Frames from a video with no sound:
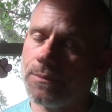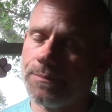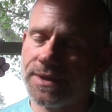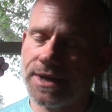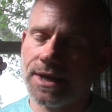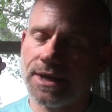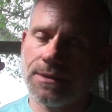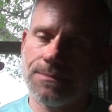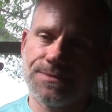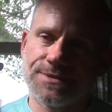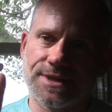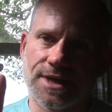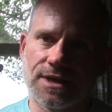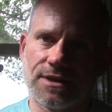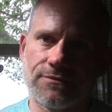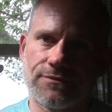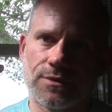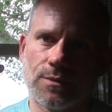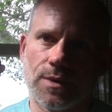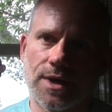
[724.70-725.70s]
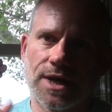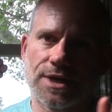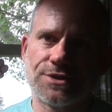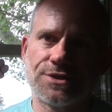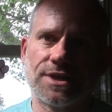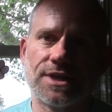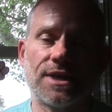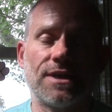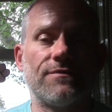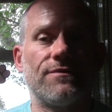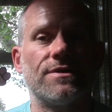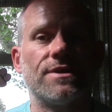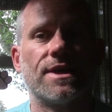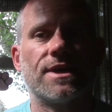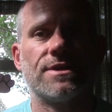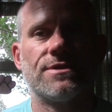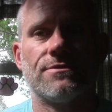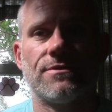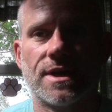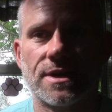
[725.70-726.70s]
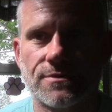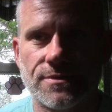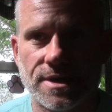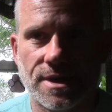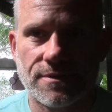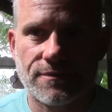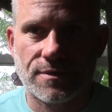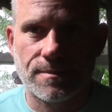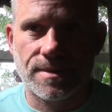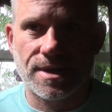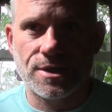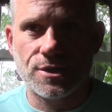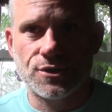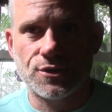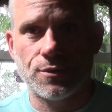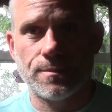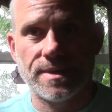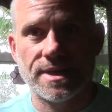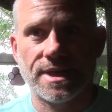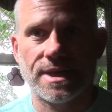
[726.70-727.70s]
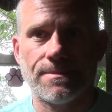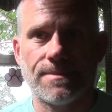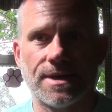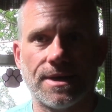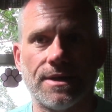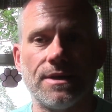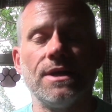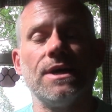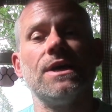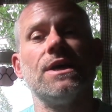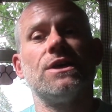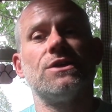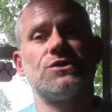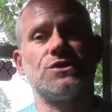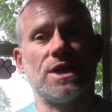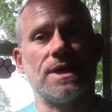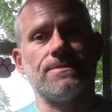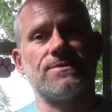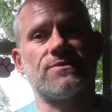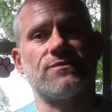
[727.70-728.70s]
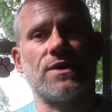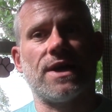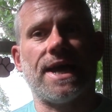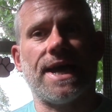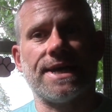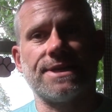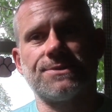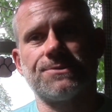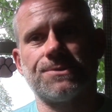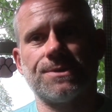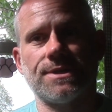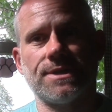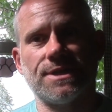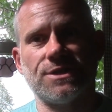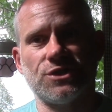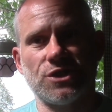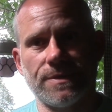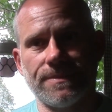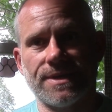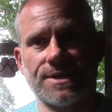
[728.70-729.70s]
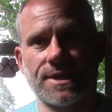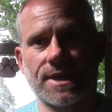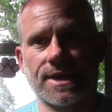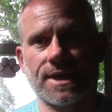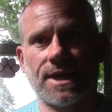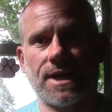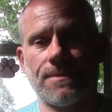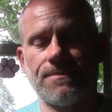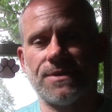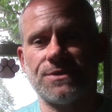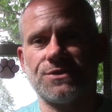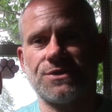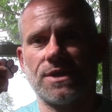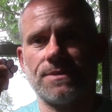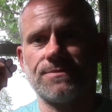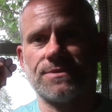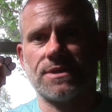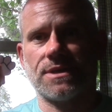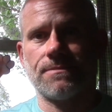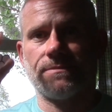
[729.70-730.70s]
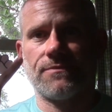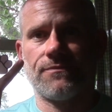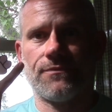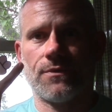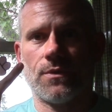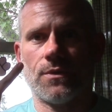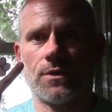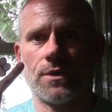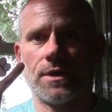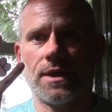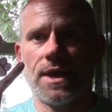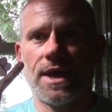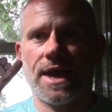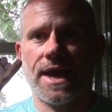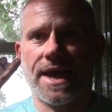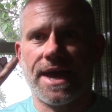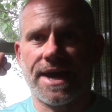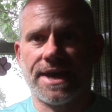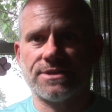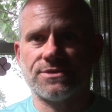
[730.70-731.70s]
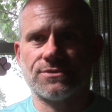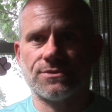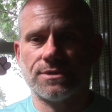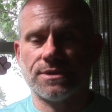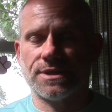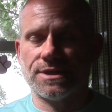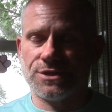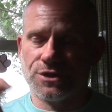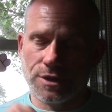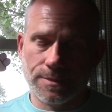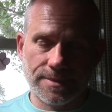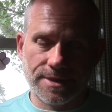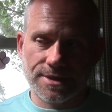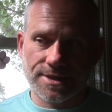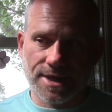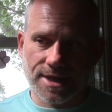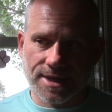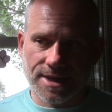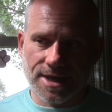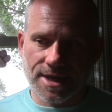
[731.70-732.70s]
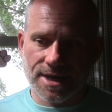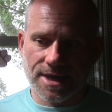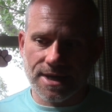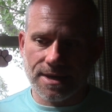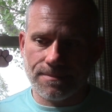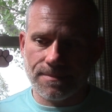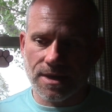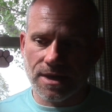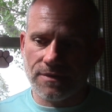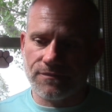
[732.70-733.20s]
that helps. Thank you for watching. If you'd like a direct reading from me, shoot me an email, jamesforastral at gmail.com. That's James the number four, astral at gmail.com.